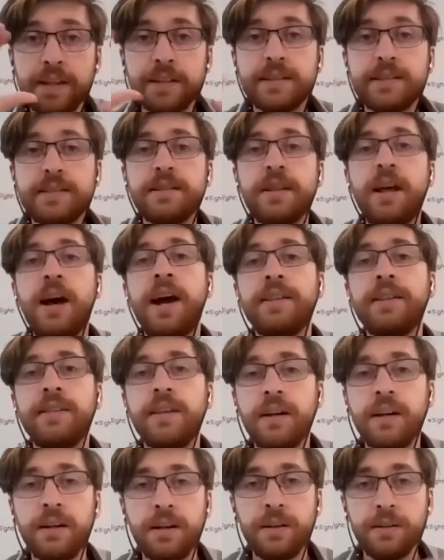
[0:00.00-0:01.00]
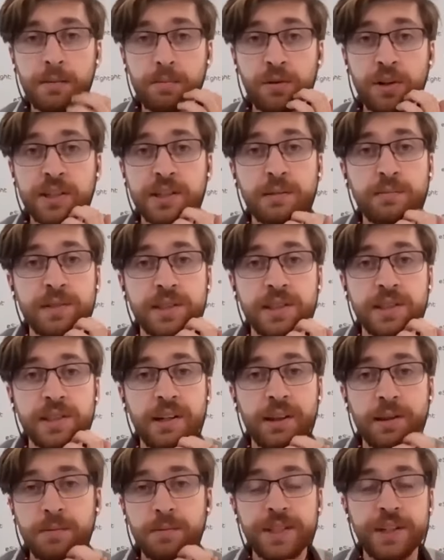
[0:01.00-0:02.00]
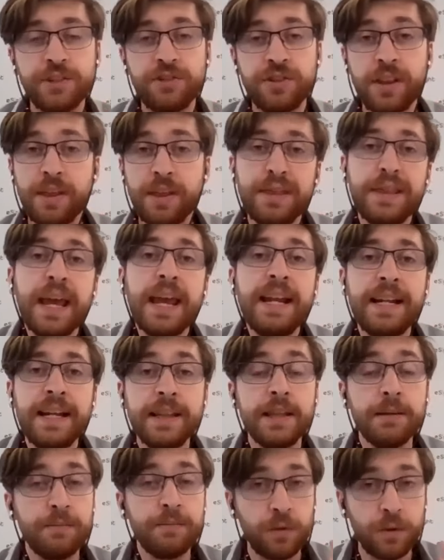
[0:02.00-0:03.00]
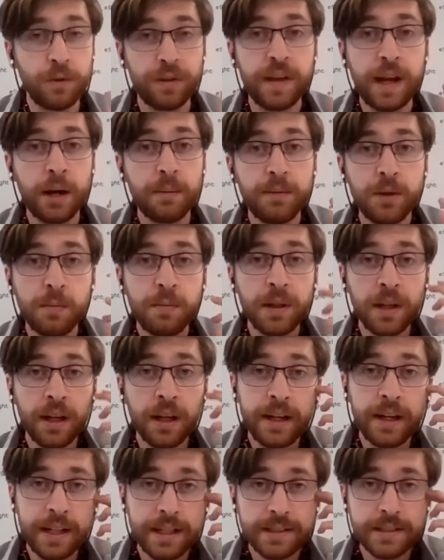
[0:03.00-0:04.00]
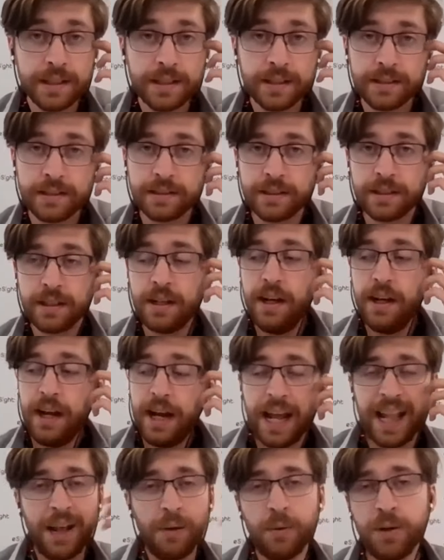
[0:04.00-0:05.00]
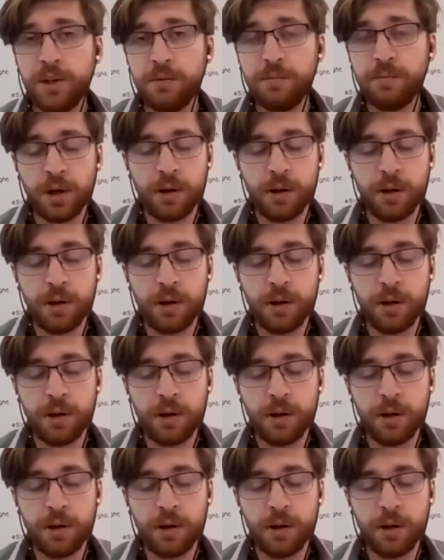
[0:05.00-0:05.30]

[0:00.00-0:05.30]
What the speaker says: can slide the prisms into the position that they need them for their pupillary distance. And then when you